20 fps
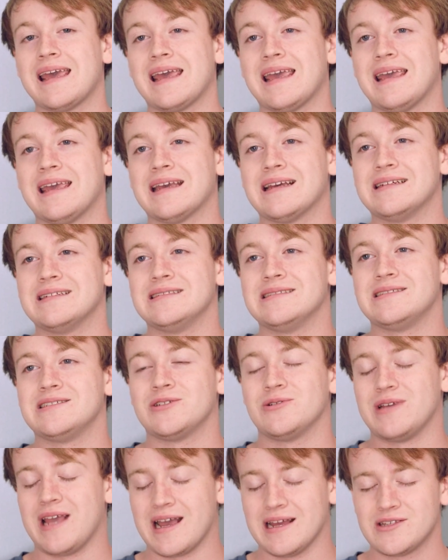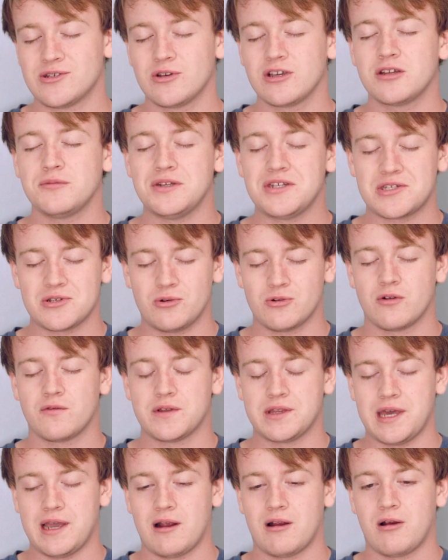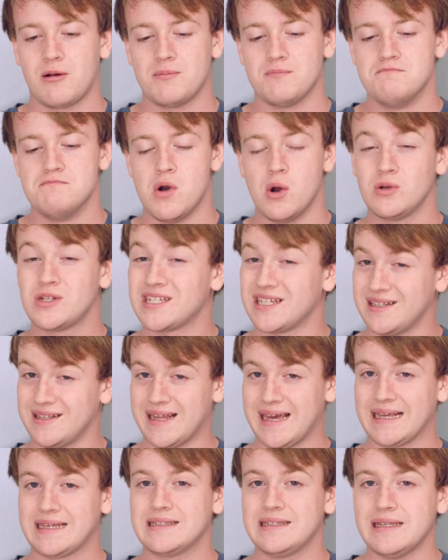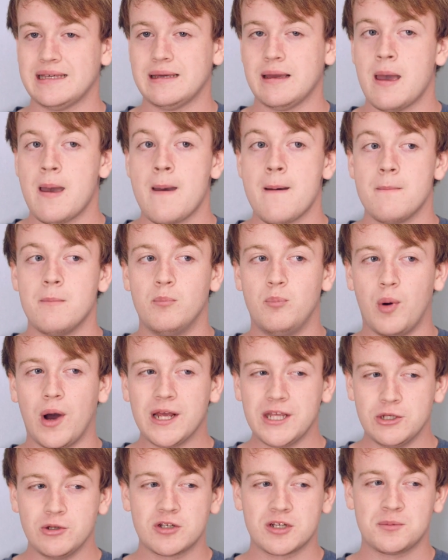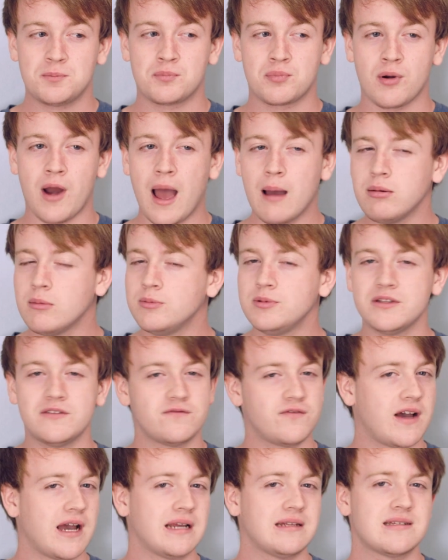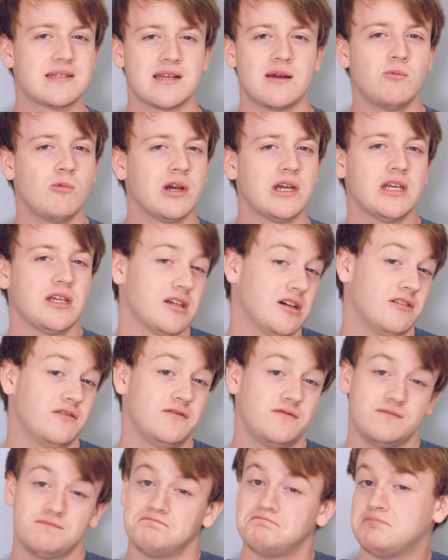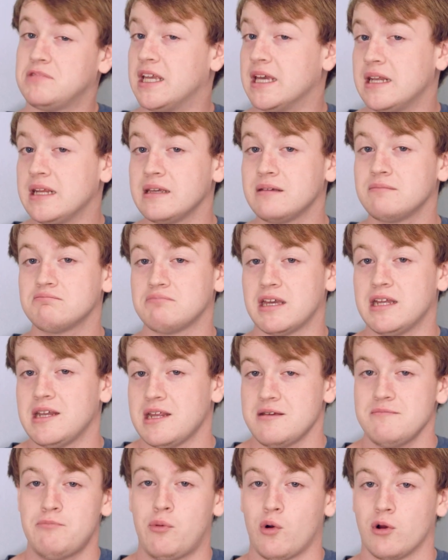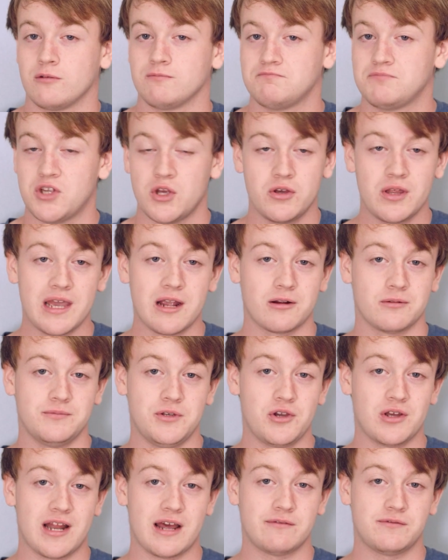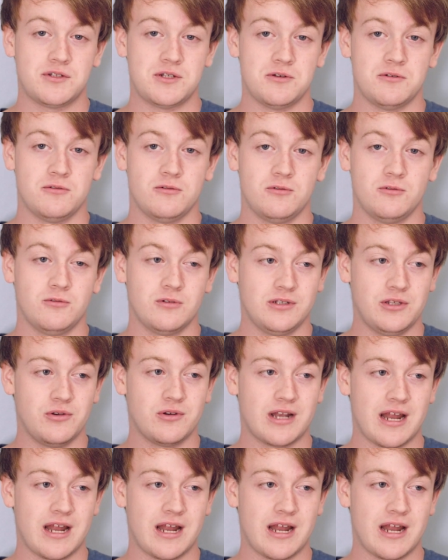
And so yeah, it's only going to be sold over there, most likely, but you could probably find some way of getting an import. So there, you could have two